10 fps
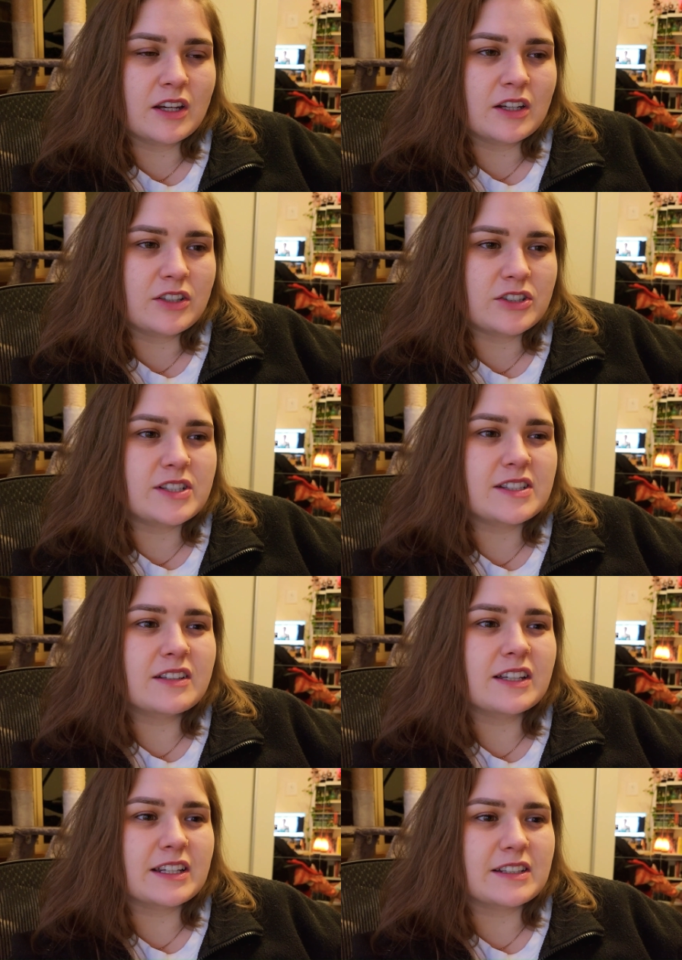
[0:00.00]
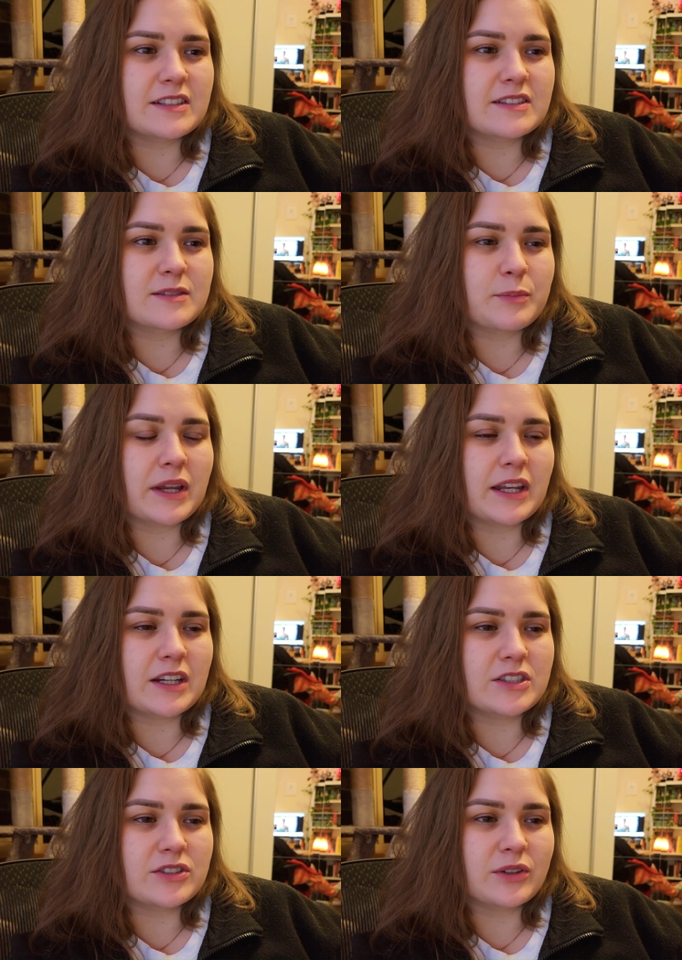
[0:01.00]
she still is beginning
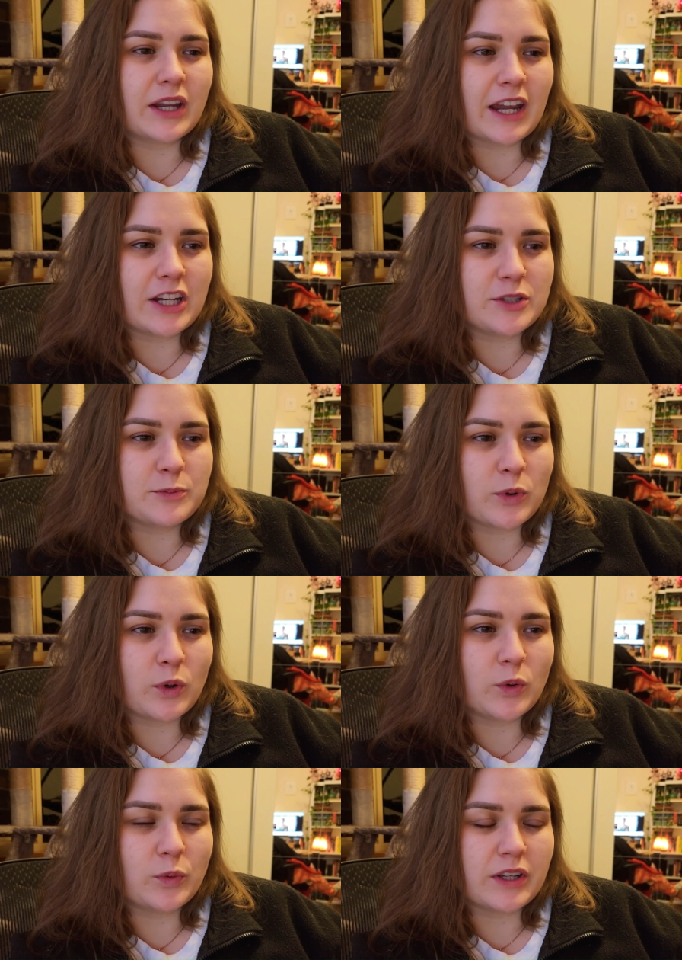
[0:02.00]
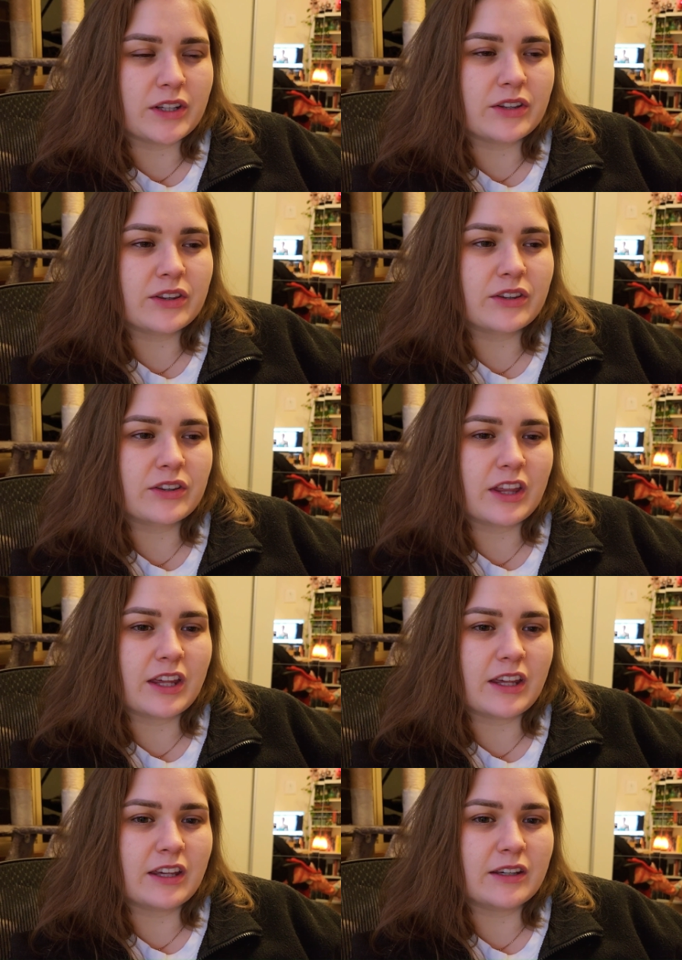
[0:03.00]
to engage more with
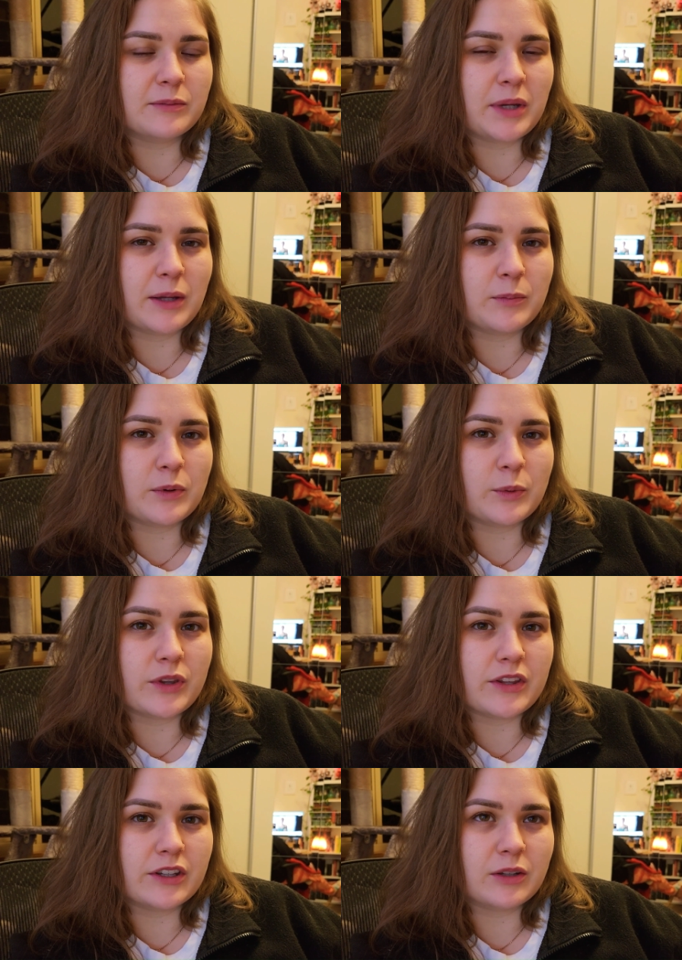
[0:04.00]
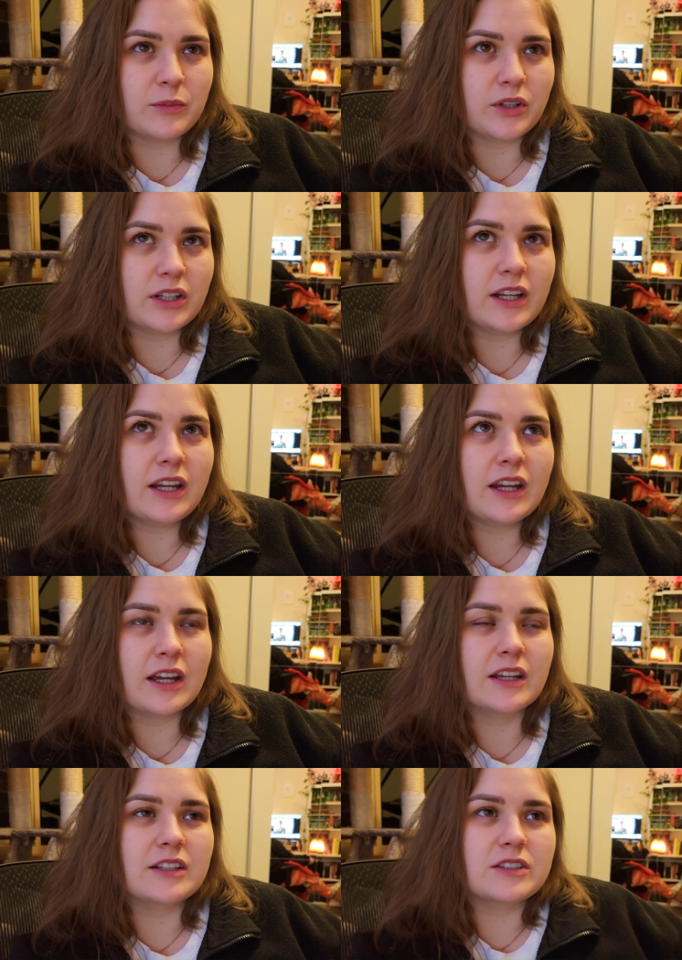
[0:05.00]
the people within the community
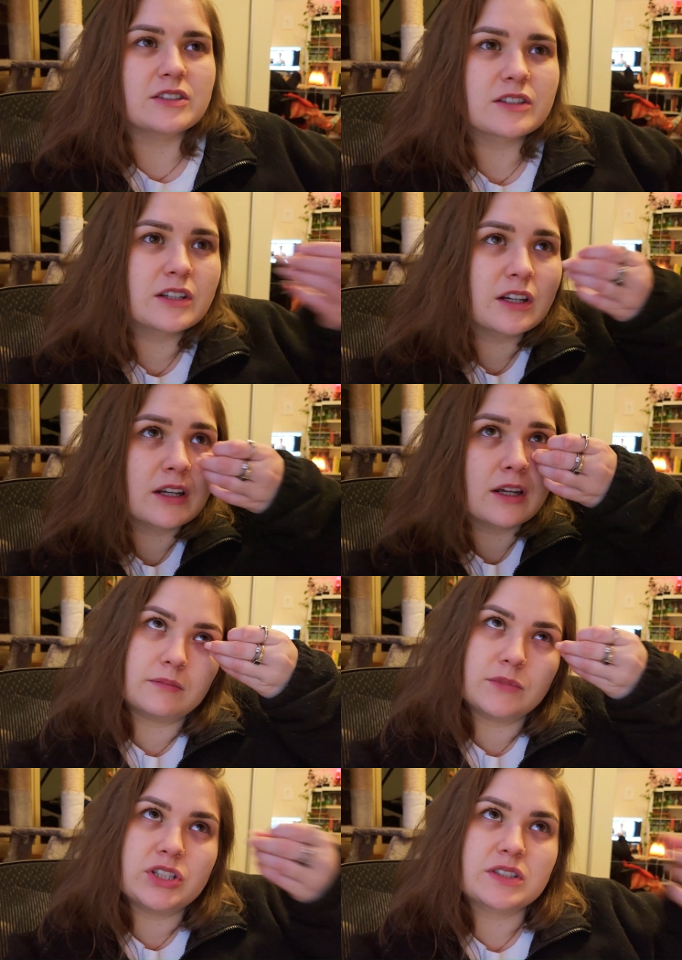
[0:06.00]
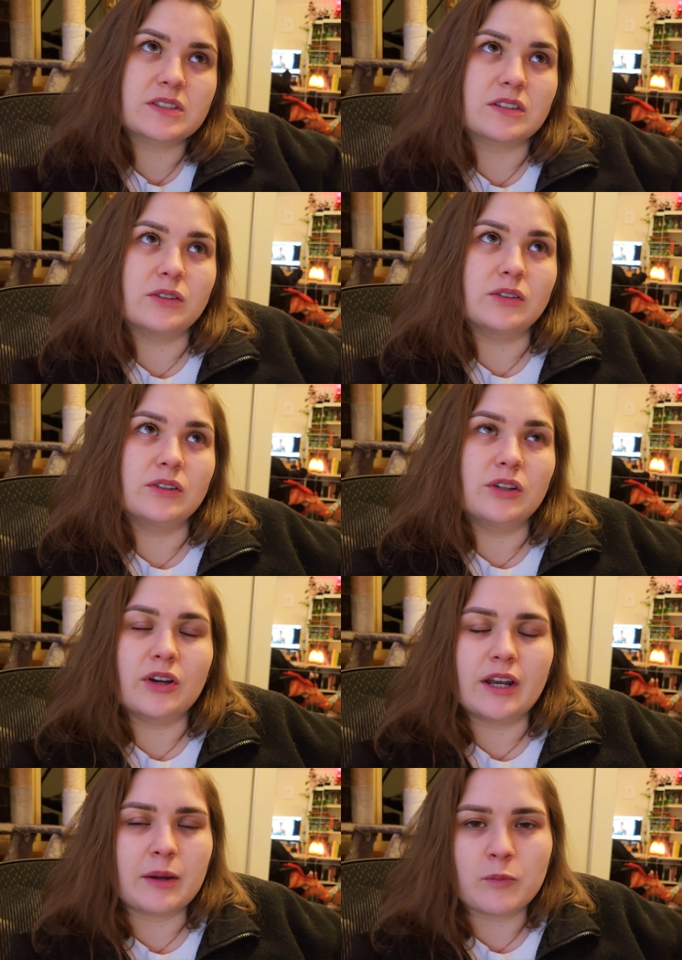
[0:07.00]
and we're just
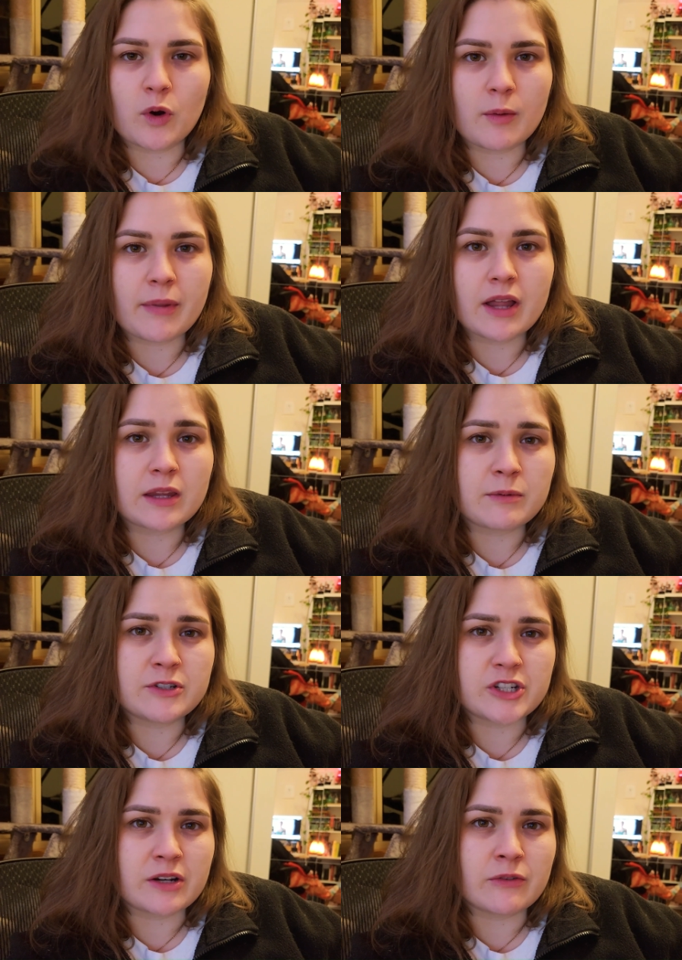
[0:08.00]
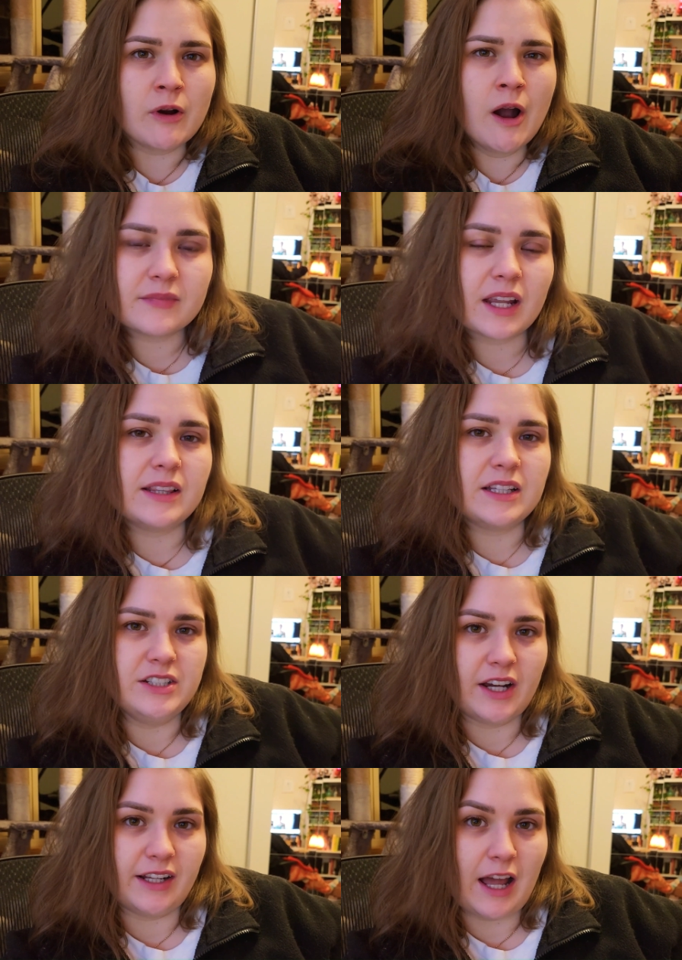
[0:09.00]
learning more about them in general and their
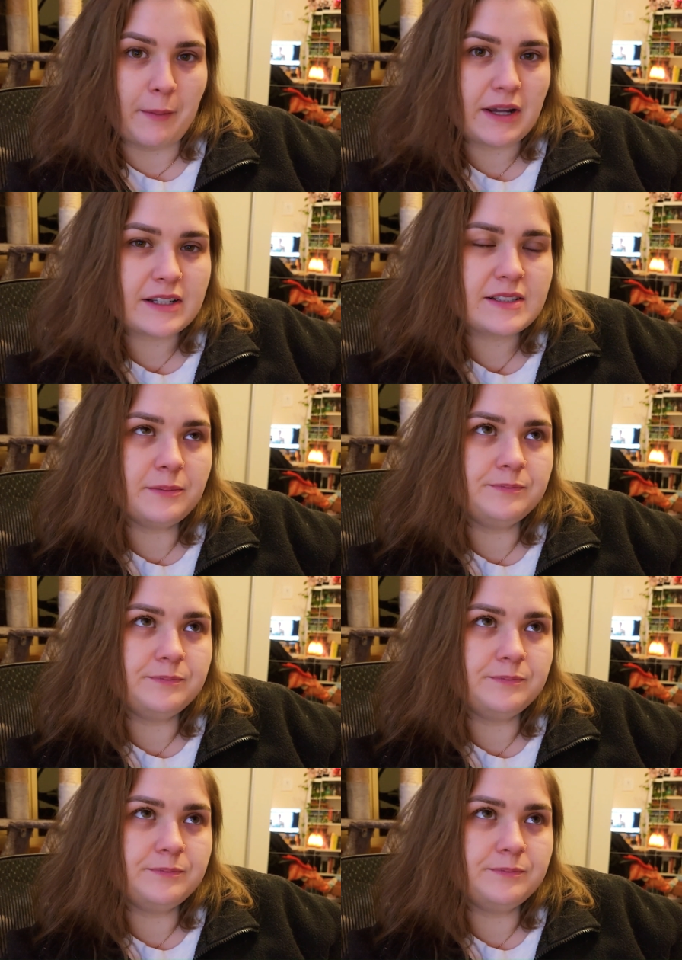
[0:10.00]
dynamics